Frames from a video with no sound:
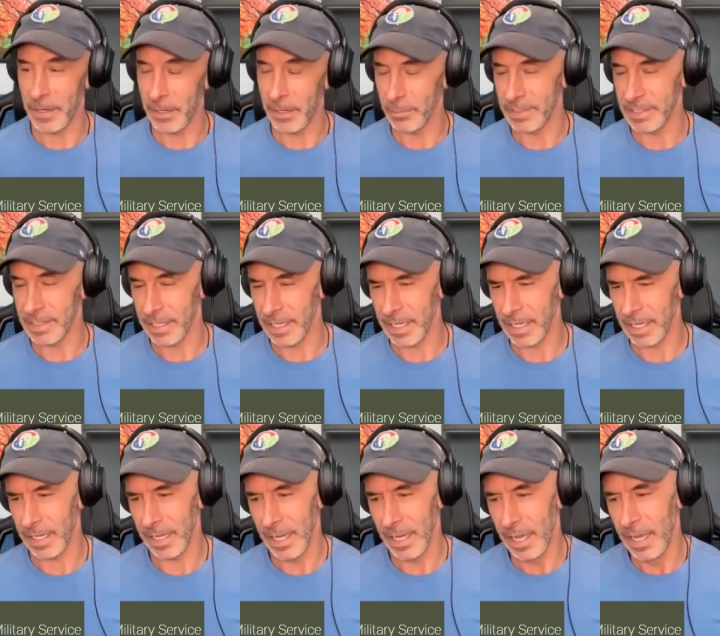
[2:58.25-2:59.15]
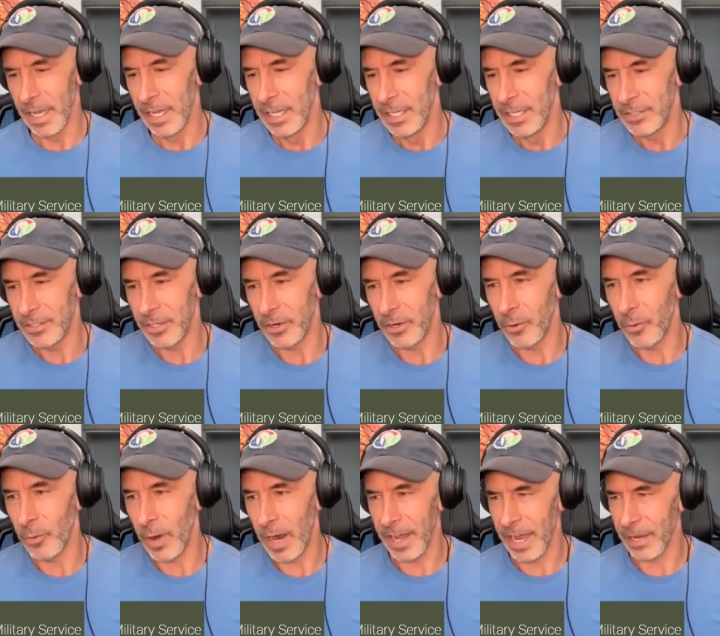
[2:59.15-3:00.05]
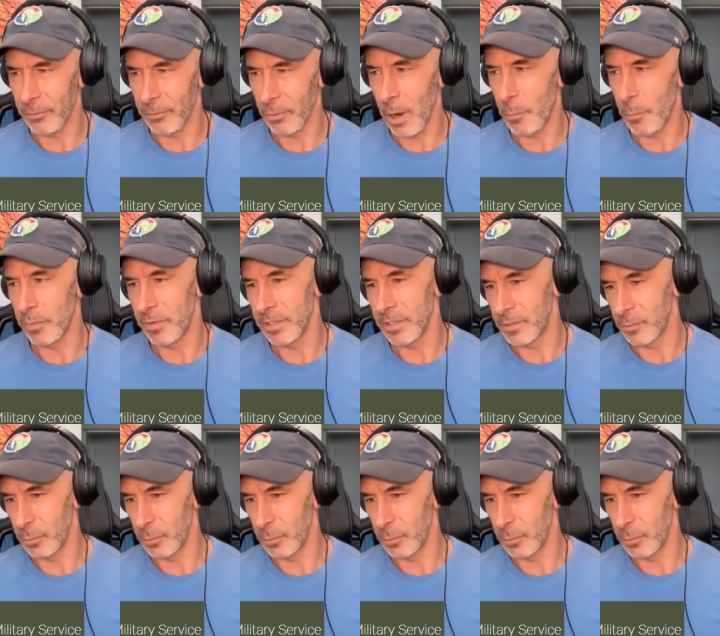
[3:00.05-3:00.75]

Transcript: And it was like, so I grew up with this